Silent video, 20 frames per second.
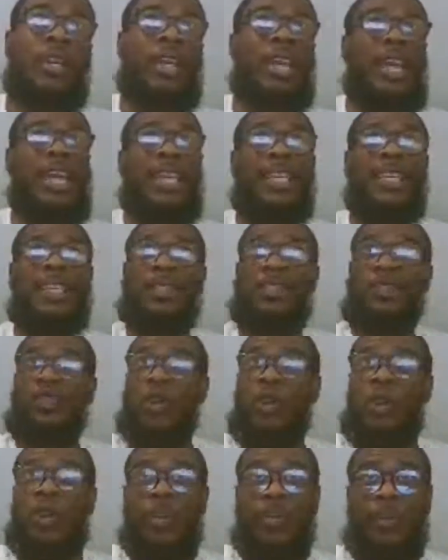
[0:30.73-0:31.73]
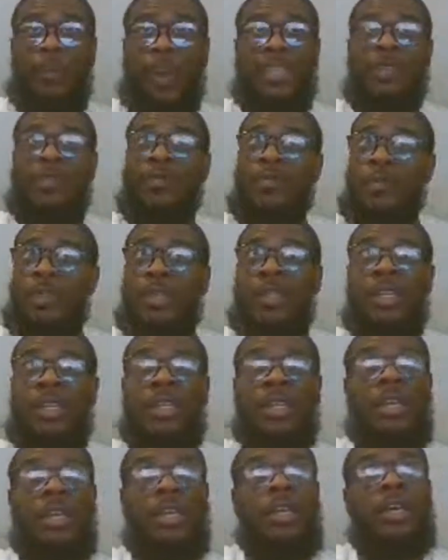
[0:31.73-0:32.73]
in historic fashion and
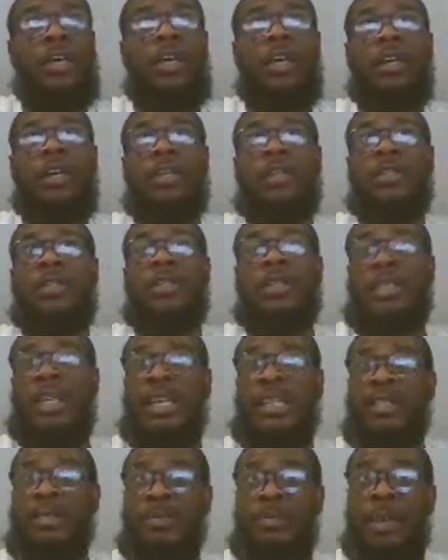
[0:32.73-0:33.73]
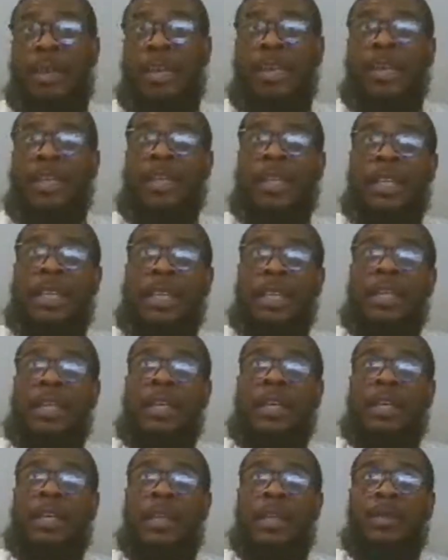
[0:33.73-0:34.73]
really decimated
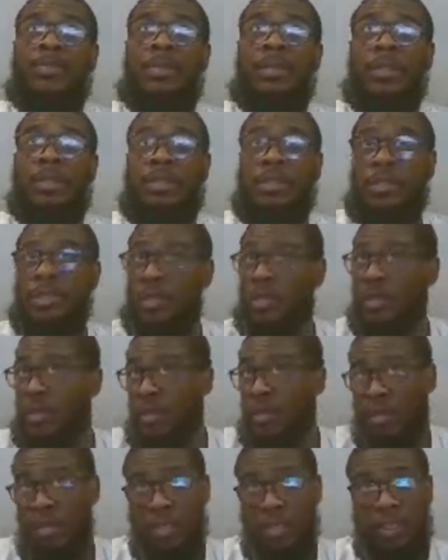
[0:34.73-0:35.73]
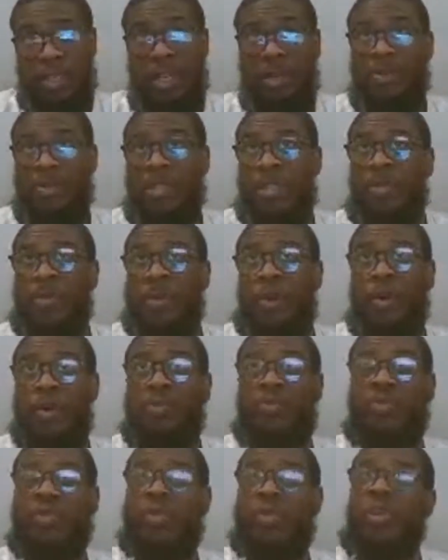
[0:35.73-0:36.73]
the Clippers' championship
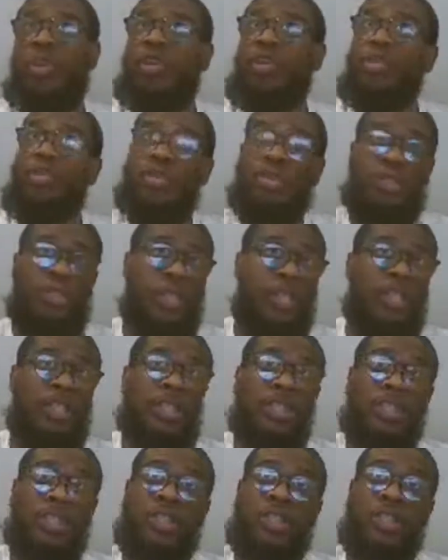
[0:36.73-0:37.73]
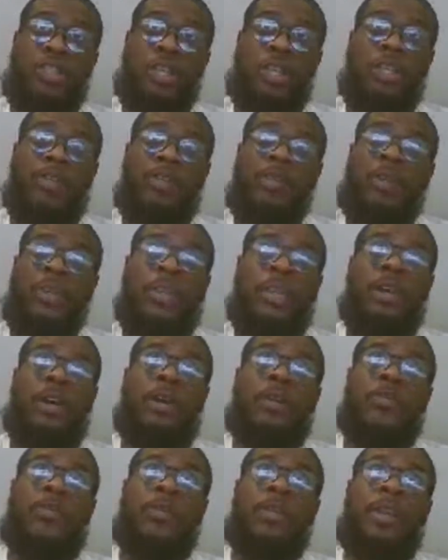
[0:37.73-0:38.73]
hopes, changed the
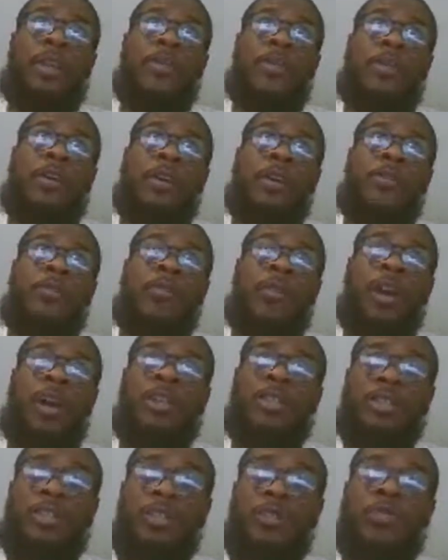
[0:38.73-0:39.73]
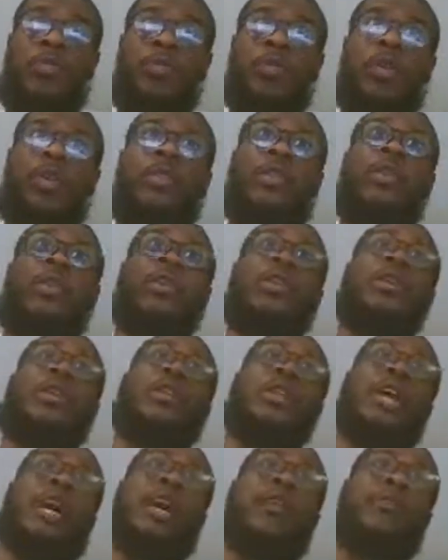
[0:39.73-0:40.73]
trajectory of their roster with
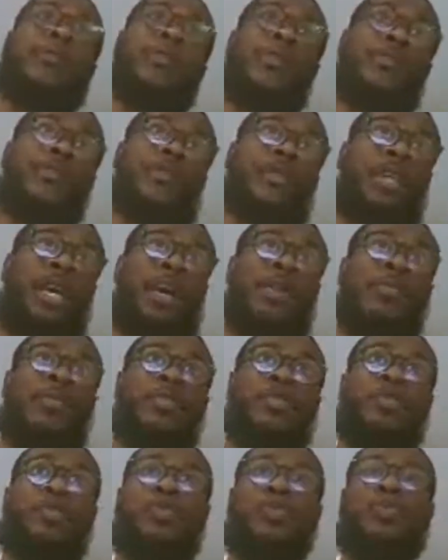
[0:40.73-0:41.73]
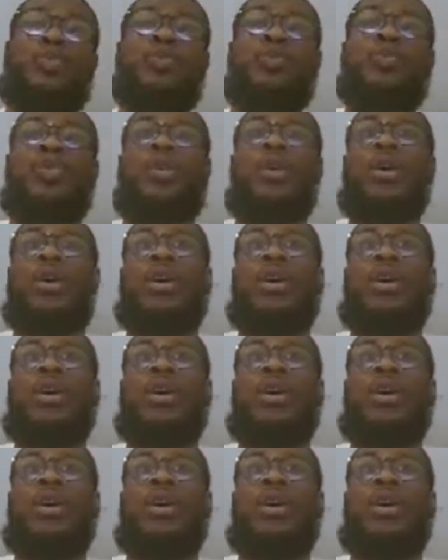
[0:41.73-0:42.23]
Doc Rivers having to